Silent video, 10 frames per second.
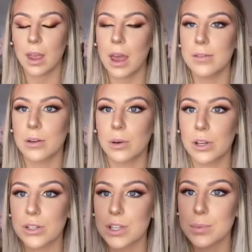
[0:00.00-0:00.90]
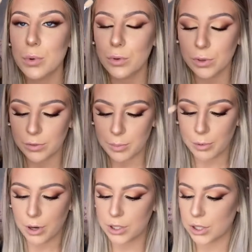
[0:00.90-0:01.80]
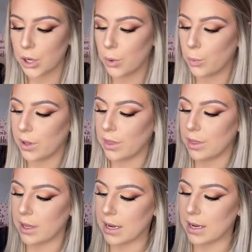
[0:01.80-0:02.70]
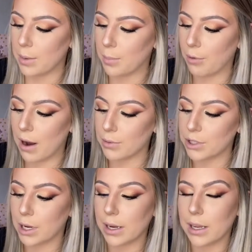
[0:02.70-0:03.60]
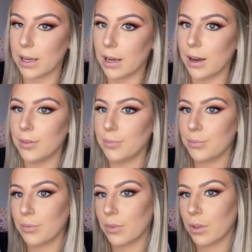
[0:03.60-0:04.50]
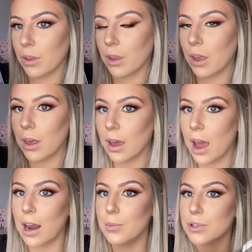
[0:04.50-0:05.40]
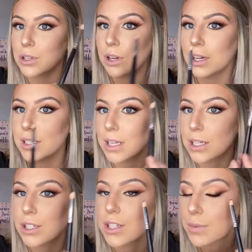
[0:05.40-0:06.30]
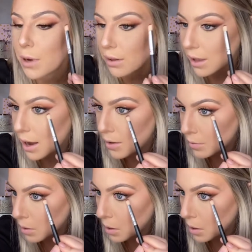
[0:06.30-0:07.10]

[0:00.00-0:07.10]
And then I'm going to use a small fluffy brush with the brown shade here. And I'm just going to continue to smoke that out.